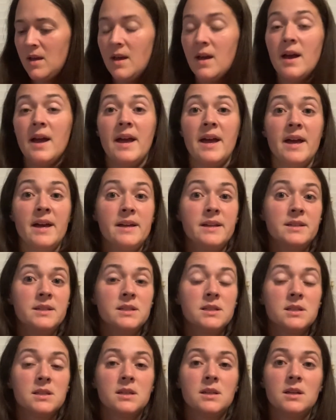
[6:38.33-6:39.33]
And
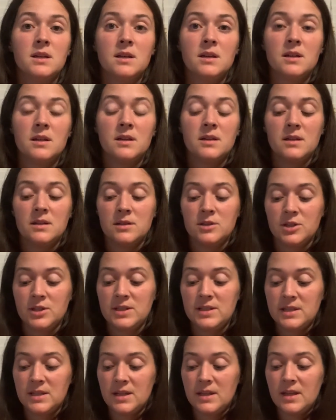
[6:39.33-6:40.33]

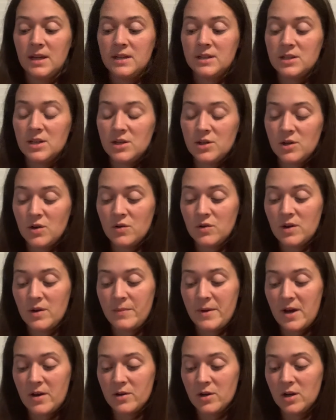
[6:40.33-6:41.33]
just a thing to note
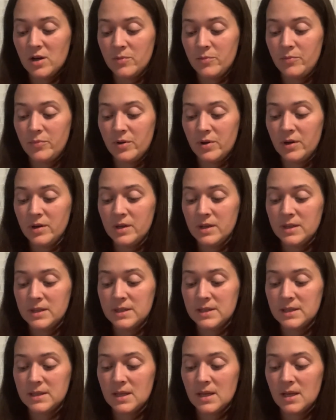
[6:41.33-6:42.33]
about her
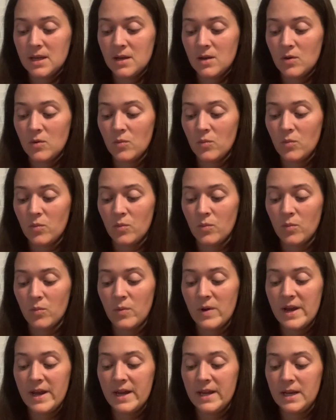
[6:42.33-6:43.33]
books,
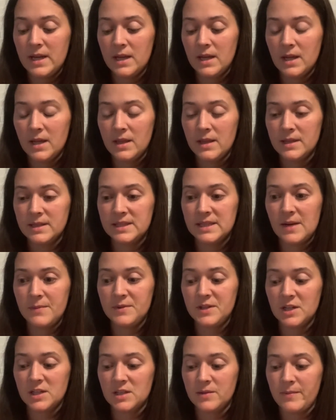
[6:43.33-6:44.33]
when the
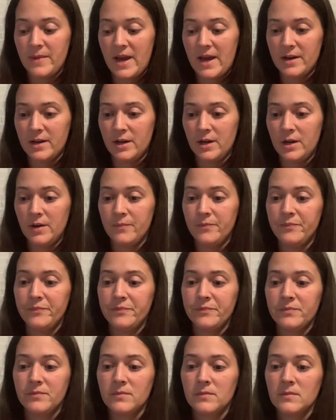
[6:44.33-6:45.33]
subject matter,
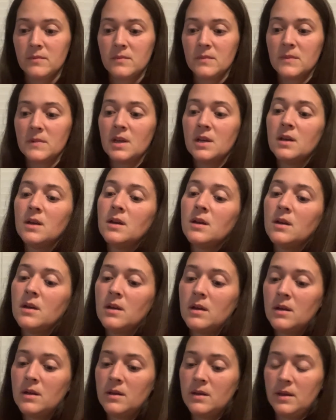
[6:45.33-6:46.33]

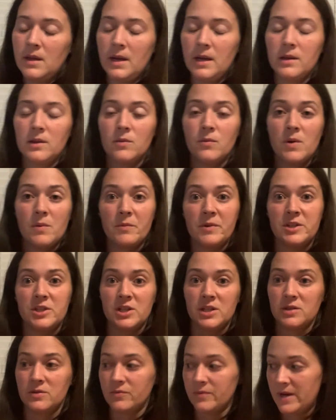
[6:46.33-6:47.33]
like the one we
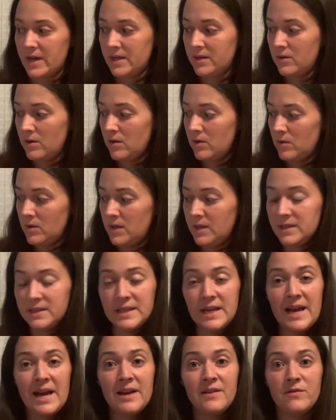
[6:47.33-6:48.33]
just read, is
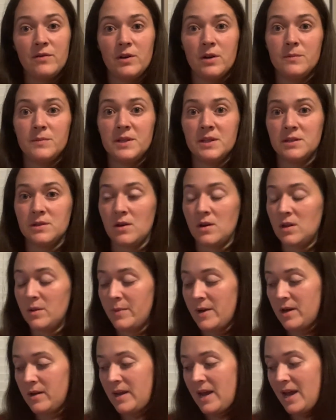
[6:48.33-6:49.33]
adverbs, it's all
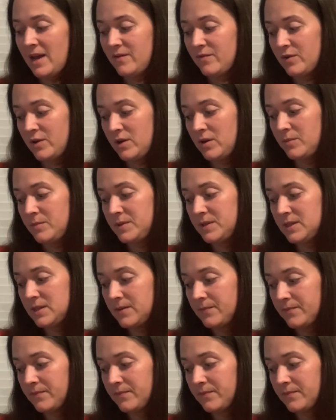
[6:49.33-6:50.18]
about adverbs,